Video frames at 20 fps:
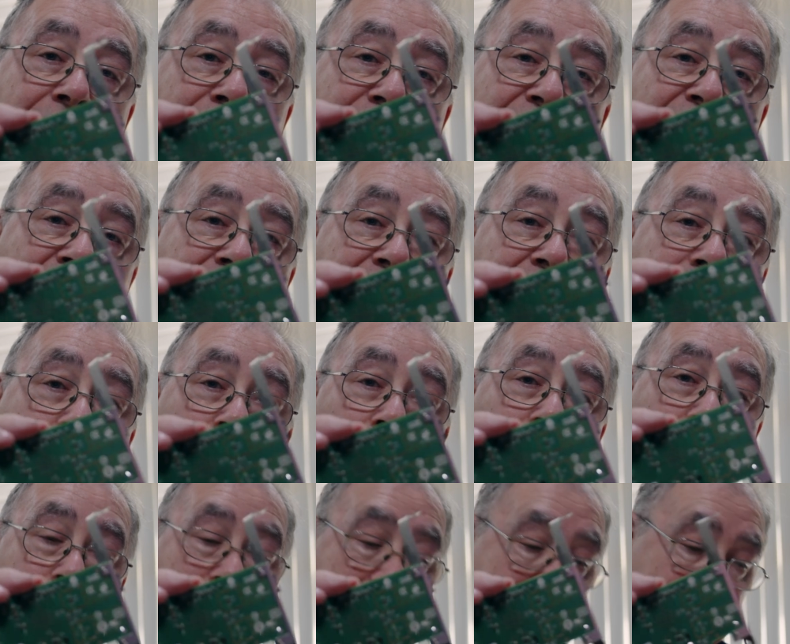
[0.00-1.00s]
PCs, by
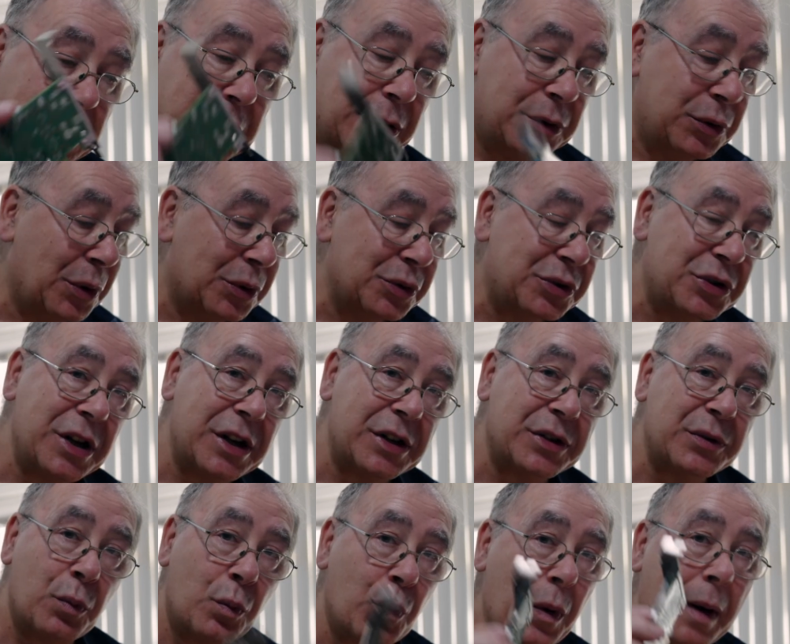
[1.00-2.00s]
the way, not
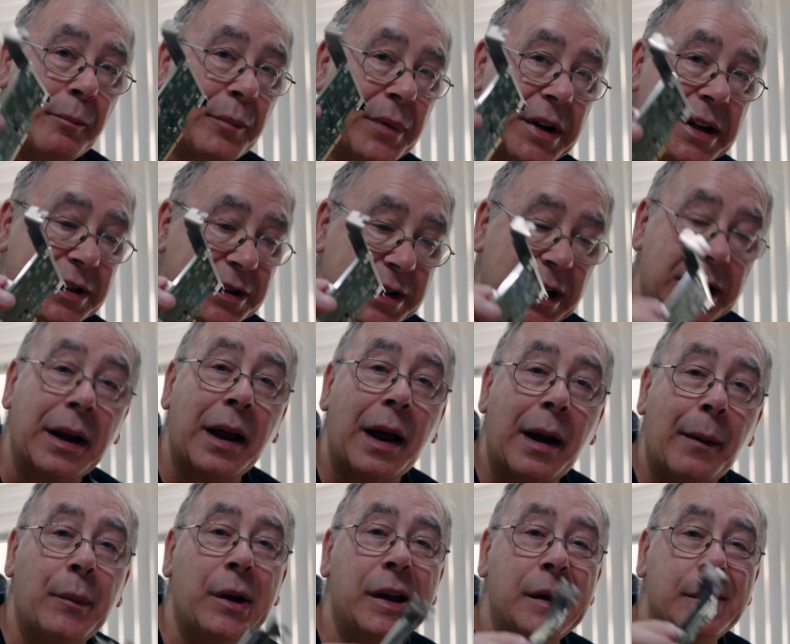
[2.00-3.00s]
just one PC,
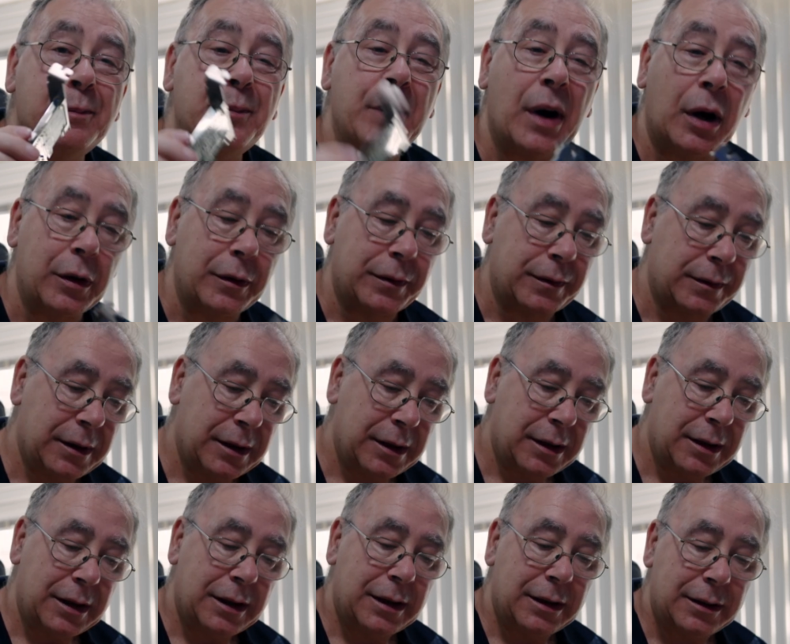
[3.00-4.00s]
but in both.
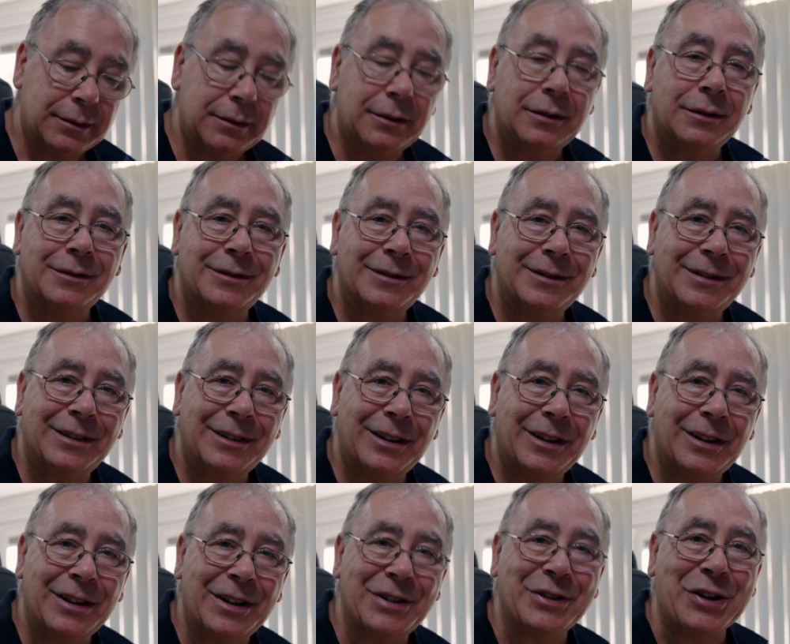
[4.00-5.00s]

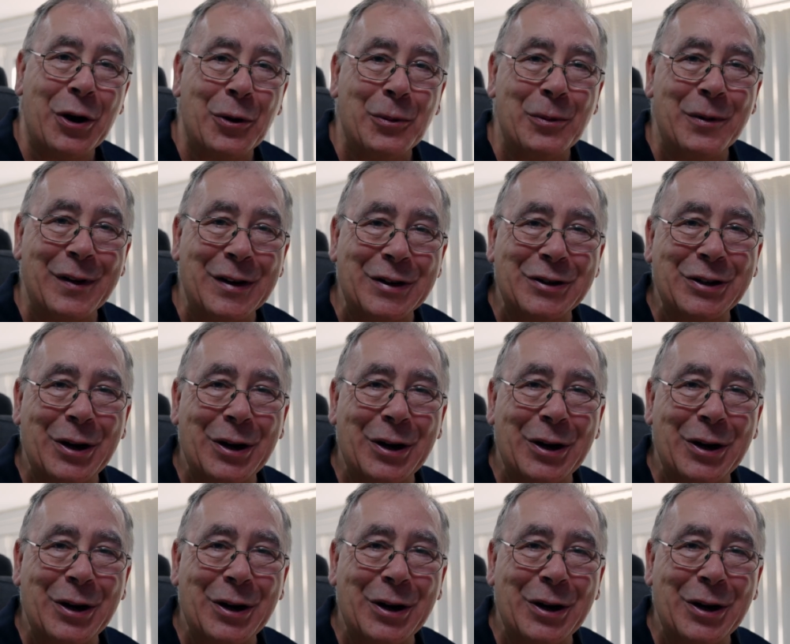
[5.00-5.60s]
Let's get on with it,